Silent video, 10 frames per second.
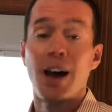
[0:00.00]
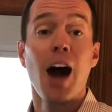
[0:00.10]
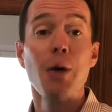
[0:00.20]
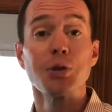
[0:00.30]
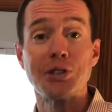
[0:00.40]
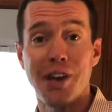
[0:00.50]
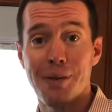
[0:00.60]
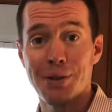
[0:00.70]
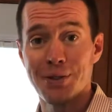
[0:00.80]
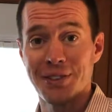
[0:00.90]
I will
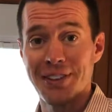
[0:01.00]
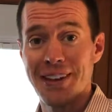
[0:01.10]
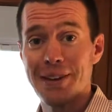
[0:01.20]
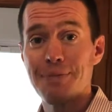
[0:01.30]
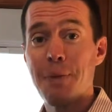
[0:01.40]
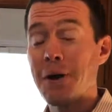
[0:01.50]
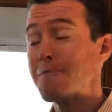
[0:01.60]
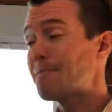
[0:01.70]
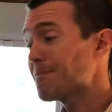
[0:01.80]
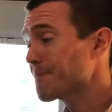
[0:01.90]
stop using that, but
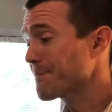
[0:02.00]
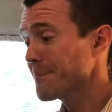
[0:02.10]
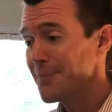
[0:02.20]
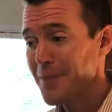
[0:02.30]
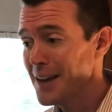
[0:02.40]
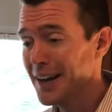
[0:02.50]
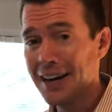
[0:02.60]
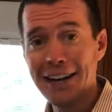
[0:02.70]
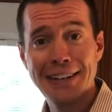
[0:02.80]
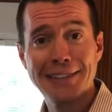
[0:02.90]
I
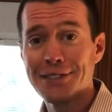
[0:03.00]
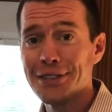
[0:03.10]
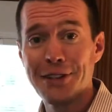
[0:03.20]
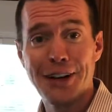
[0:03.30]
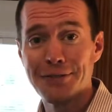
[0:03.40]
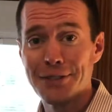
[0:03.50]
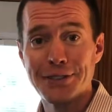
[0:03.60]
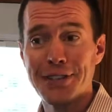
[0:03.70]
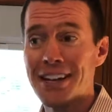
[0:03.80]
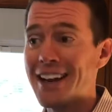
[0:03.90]
got to get to the
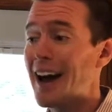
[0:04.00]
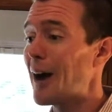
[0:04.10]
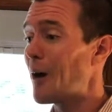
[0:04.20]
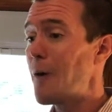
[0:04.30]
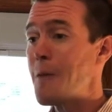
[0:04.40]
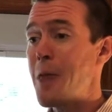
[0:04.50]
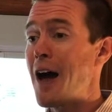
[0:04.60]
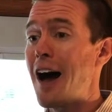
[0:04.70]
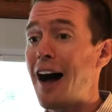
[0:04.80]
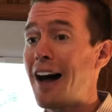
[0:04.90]
office, and now
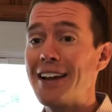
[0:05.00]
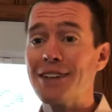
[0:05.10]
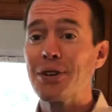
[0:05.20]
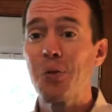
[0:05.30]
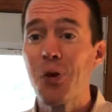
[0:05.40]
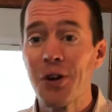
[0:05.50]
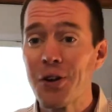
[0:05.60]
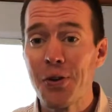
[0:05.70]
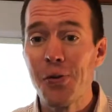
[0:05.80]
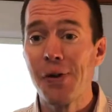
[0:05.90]
I can work
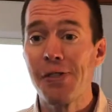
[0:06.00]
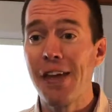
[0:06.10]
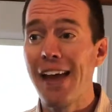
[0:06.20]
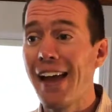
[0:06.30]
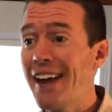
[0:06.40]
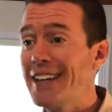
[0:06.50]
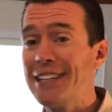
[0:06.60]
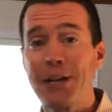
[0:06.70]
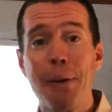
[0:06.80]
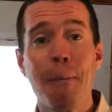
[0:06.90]
with any
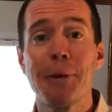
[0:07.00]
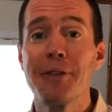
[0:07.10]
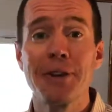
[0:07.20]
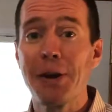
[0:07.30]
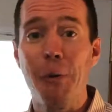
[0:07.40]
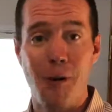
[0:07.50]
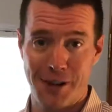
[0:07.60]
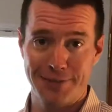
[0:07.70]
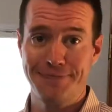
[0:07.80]
company that I want,